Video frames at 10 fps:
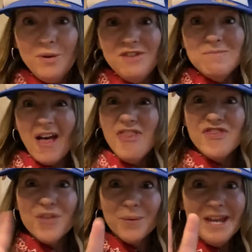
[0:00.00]
We've met
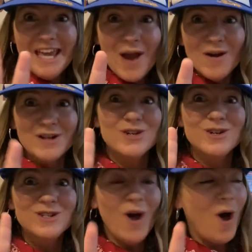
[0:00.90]
3
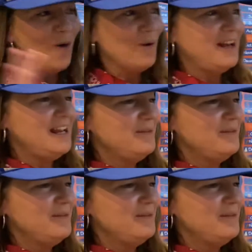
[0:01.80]
characters already.